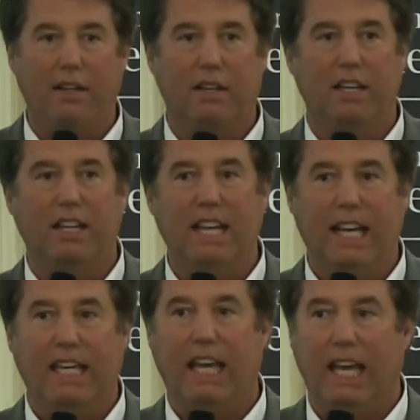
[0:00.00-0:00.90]
to
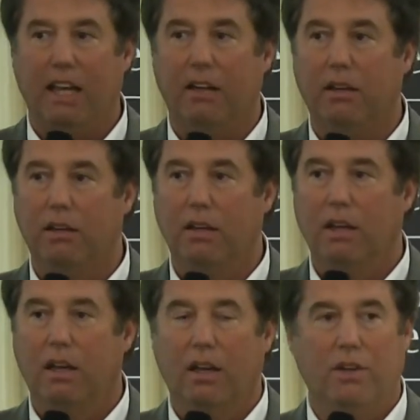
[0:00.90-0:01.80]
dig in
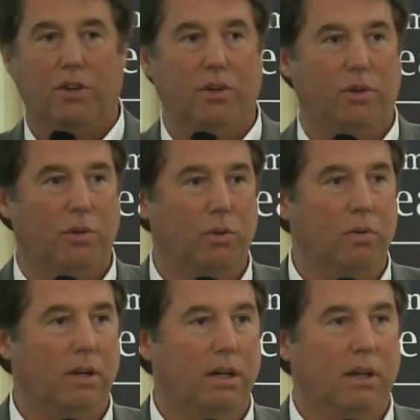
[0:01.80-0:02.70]

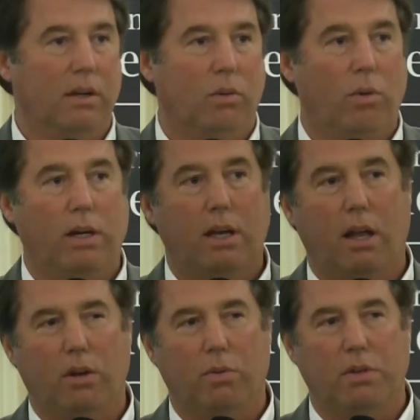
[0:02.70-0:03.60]
to what
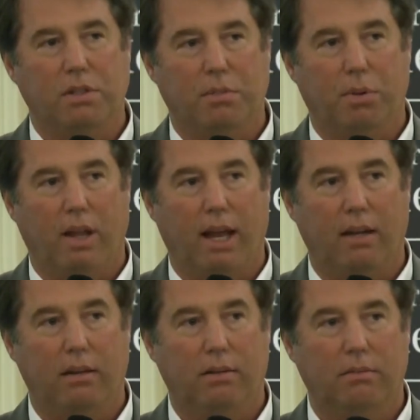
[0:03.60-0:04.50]
color was the plant.